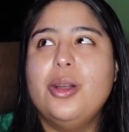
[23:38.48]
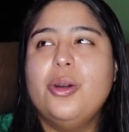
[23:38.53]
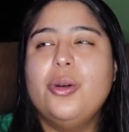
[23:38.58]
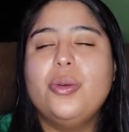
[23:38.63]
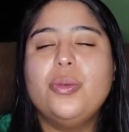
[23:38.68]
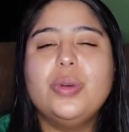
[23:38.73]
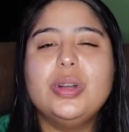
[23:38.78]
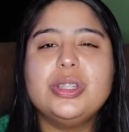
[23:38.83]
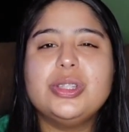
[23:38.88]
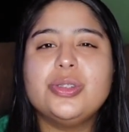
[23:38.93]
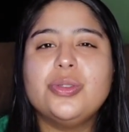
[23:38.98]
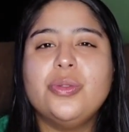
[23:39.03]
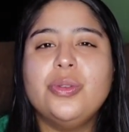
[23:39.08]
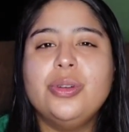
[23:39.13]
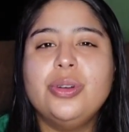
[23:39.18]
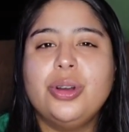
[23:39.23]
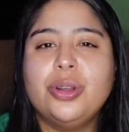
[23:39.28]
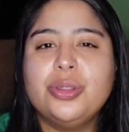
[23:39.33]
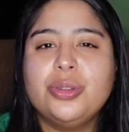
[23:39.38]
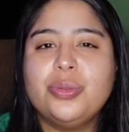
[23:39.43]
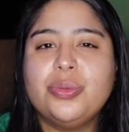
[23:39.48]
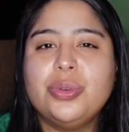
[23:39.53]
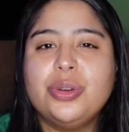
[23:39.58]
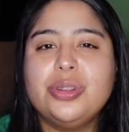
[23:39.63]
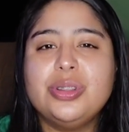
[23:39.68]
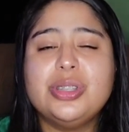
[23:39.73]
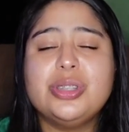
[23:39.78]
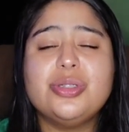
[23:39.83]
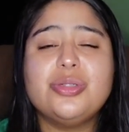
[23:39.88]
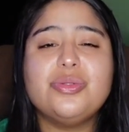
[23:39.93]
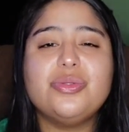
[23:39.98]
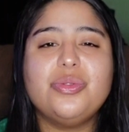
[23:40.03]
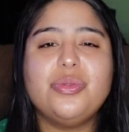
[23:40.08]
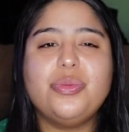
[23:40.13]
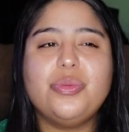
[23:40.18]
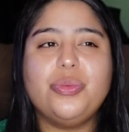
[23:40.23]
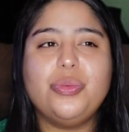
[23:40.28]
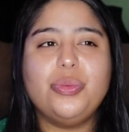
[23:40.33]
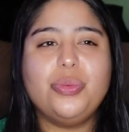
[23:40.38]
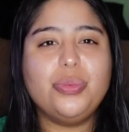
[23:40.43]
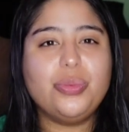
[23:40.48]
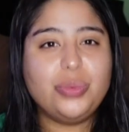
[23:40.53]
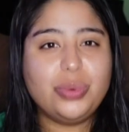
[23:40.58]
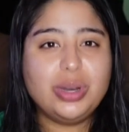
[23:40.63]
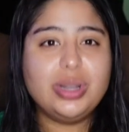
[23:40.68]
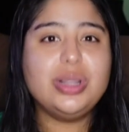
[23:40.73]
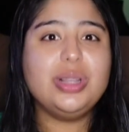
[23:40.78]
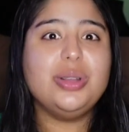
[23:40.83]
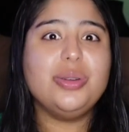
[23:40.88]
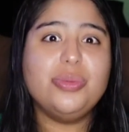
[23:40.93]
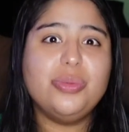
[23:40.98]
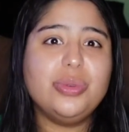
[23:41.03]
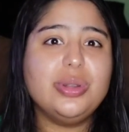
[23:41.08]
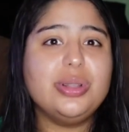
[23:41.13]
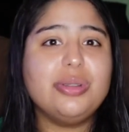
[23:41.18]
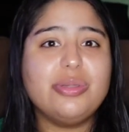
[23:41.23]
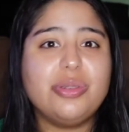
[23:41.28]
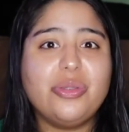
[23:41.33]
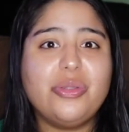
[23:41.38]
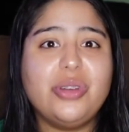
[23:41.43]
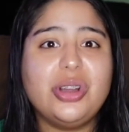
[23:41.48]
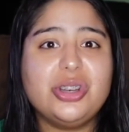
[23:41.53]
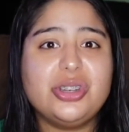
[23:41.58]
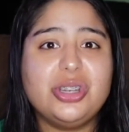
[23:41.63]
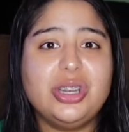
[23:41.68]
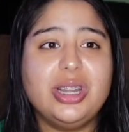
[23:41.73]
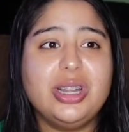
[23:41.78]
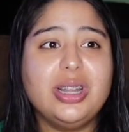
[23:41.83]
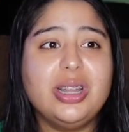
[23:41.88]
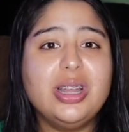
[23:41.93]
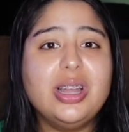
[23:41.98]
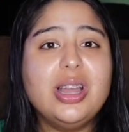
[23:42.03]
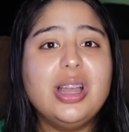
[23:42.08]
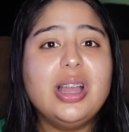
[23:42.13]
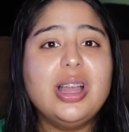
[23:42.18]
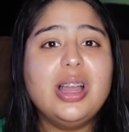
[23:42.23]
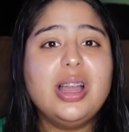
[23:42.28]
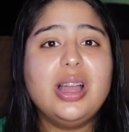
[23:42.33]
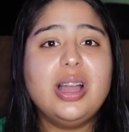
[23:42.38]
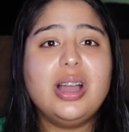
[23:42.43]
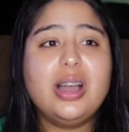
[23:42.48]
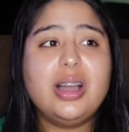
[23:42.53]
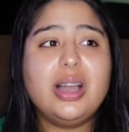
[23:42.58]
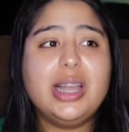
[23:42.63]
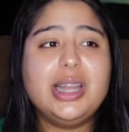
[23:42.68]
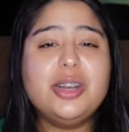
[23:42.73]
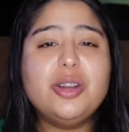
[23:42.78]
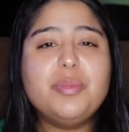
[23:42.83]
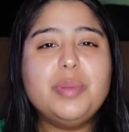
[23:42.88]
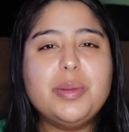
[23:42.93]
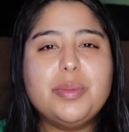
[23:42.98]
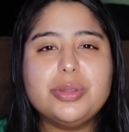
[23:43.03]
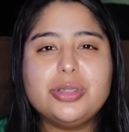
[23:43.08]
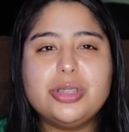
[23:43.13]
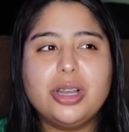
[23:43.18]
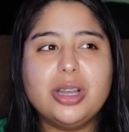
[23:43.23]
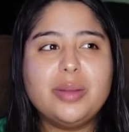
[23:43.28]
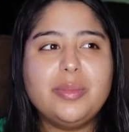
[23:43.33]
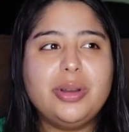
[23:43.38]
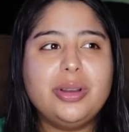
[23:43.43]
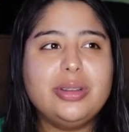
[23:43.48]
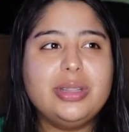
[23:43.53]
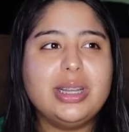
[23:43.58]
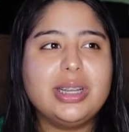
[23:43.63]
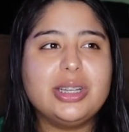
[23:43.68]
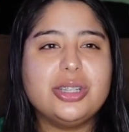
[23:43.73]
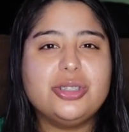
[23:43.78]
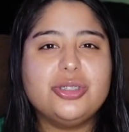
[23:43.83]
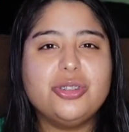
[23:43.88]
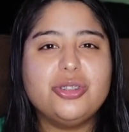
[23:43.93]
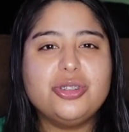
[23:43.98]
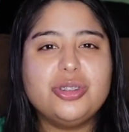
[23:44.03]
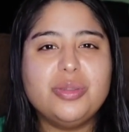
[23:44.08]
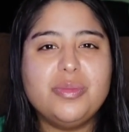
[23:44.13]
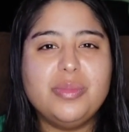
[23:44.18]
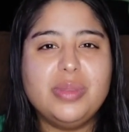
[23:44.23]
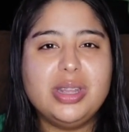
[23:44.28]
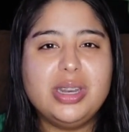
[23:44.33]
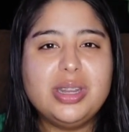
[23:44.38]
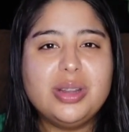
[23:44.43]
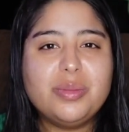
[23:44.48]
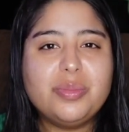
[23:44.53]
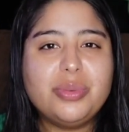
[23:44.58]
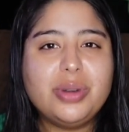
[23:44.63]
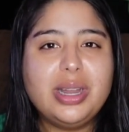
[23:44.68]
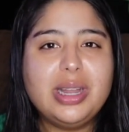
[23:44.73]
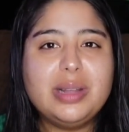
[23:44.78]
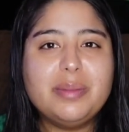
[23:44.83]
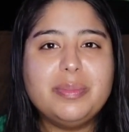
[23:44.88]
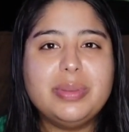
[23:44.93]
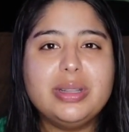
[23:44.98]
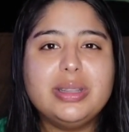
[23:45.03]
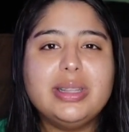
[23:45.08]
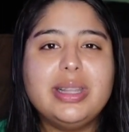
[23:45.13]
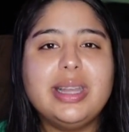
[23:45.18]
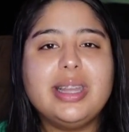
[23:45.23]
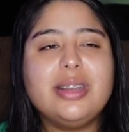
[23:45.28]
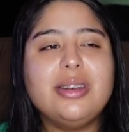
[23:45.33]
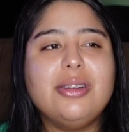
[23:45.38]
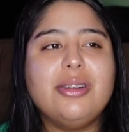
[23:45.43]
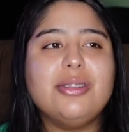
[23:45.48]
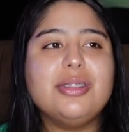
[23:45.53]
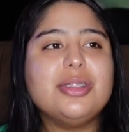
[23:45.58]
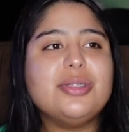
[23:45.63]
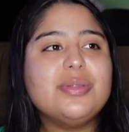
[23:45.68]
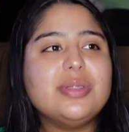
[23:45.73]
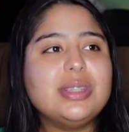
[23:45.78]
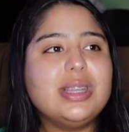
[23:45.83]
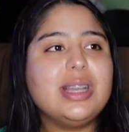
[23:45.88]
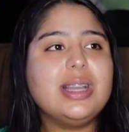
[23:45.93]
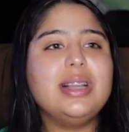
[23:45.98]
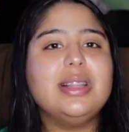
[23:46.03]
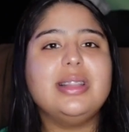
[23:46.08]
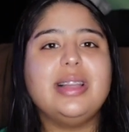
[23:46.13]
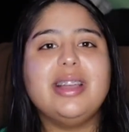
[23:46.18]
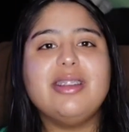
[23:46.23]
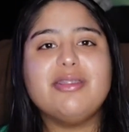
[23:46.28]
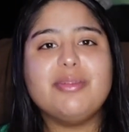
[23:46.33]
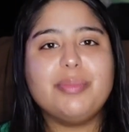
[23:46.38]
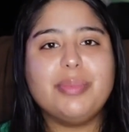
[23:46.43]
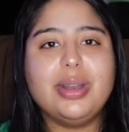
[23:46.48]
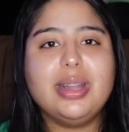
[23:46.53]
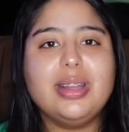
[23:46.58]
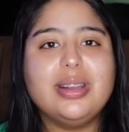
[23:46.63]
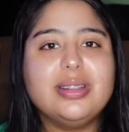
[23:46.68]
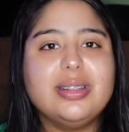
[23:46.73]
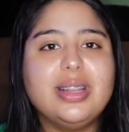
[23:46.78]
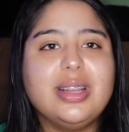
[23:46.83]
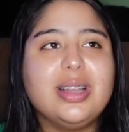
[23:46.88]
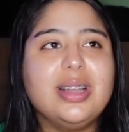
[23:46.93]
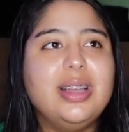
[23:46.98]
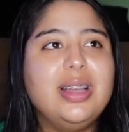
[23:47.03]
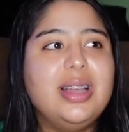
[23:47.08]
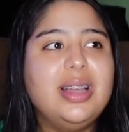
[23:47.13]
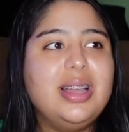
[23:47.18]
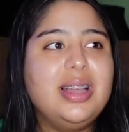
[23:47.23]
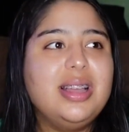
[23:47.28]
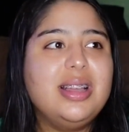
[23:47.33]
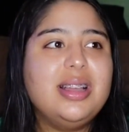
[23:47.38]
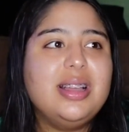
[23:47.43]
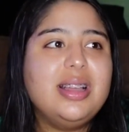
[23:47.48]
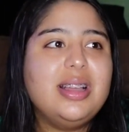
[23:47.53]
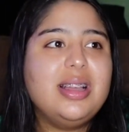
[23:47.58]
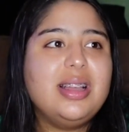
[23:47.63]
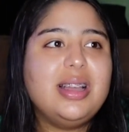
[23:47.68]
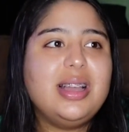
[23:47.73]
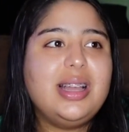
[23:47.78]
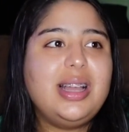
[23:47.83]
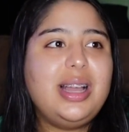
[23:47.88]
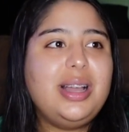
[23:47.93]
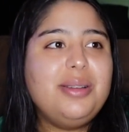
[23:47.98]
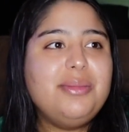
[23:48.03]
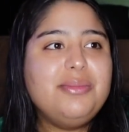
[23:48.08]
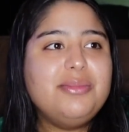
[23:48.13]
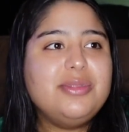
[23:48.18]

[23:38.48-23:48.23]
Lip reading: what's going on in the world is really, really refreshing. I know people talk about like a social media break, but like, no, this was like a life break. Like, my